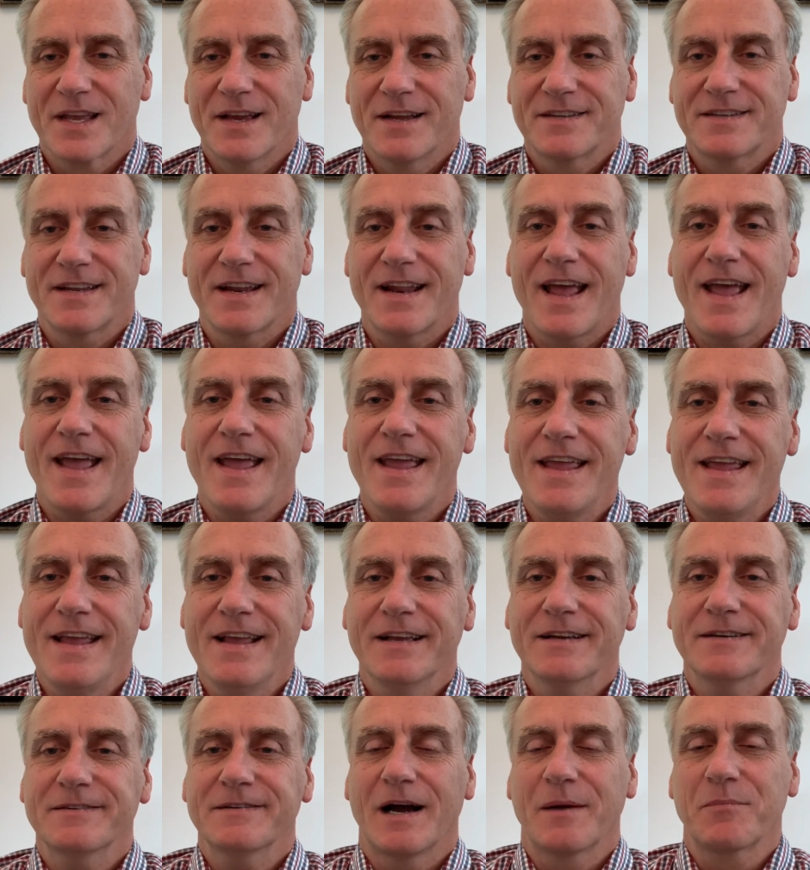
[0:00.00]
Today,
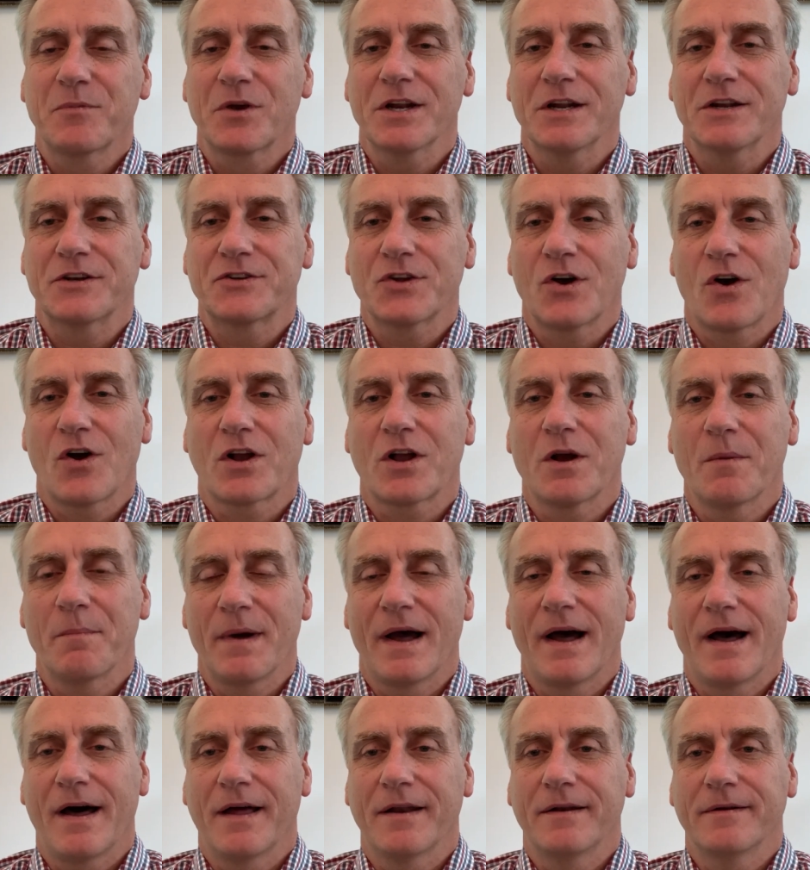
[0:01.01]
I'm going to talk
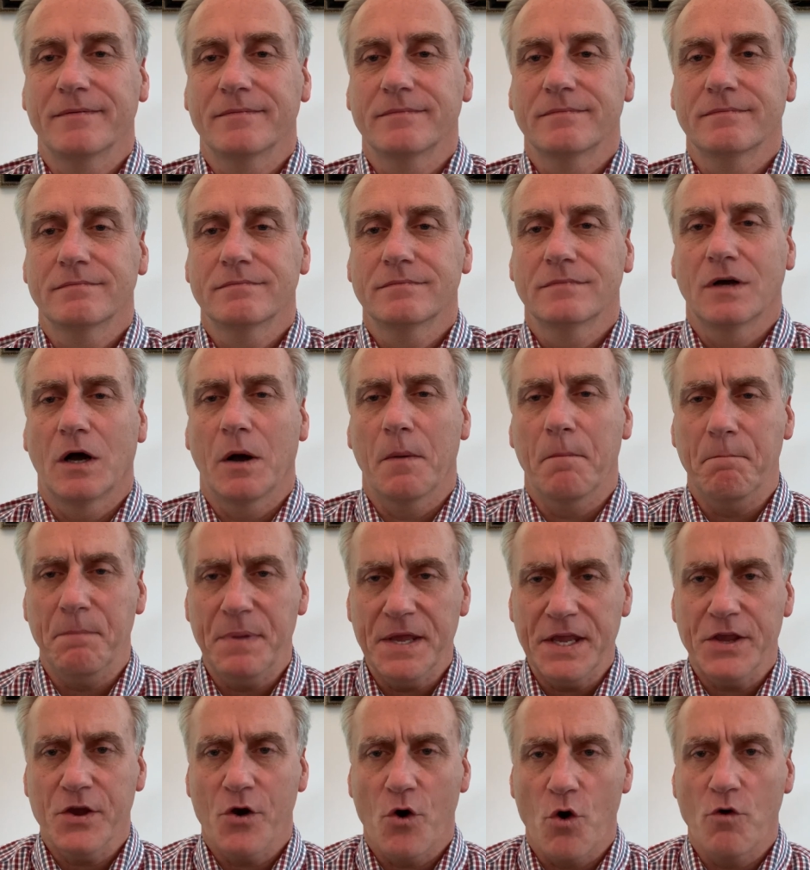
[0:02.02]
about a
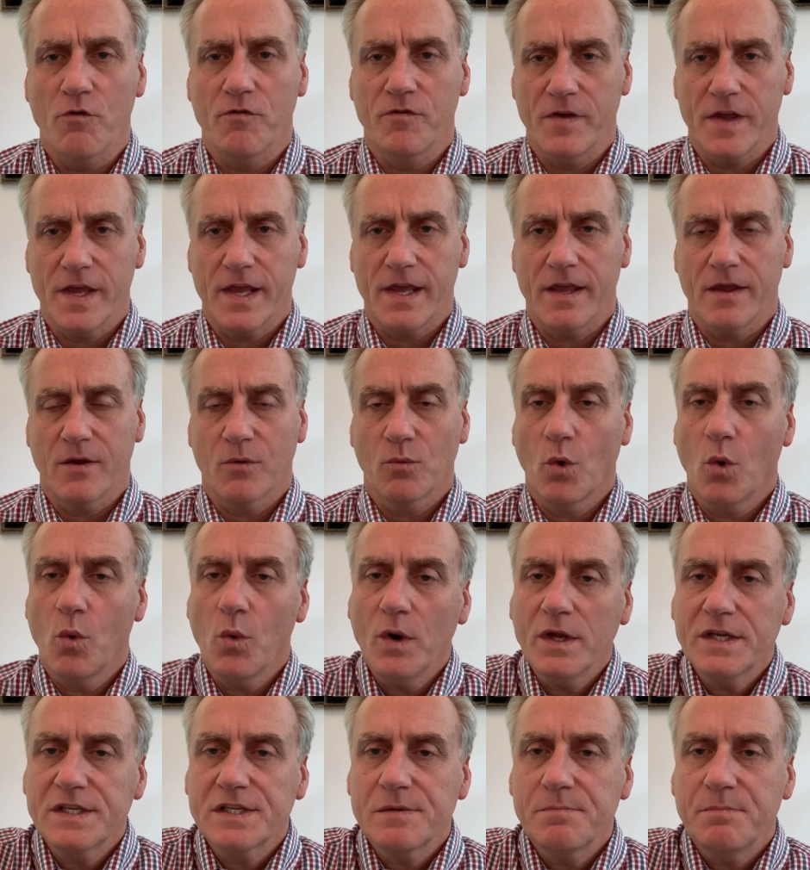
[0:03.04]
BOV. Well,
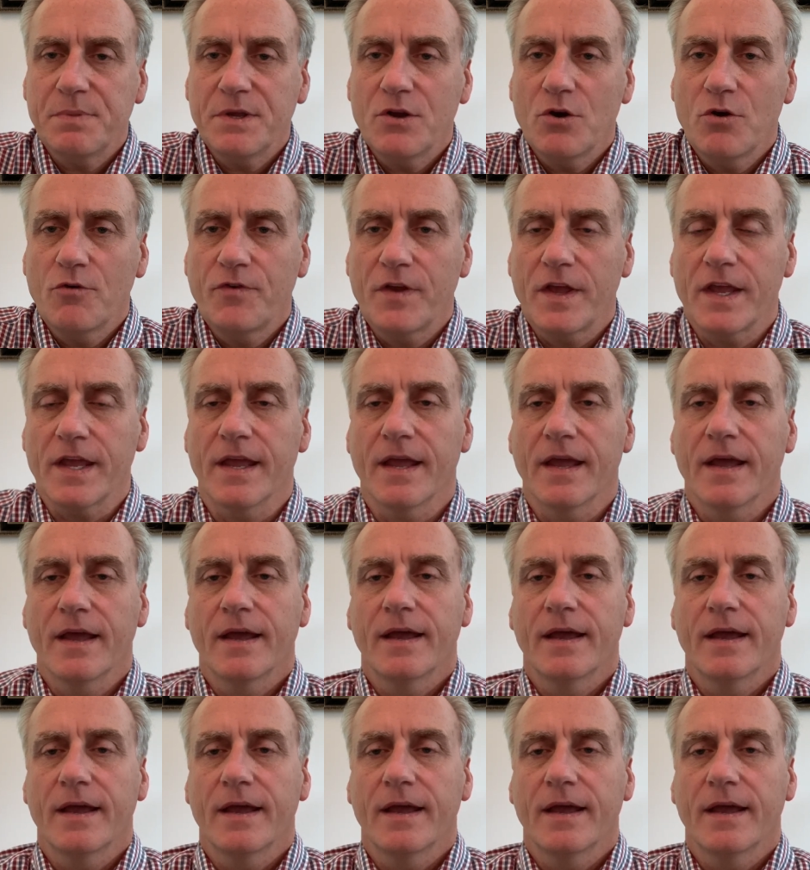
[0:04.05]
what's a BOV?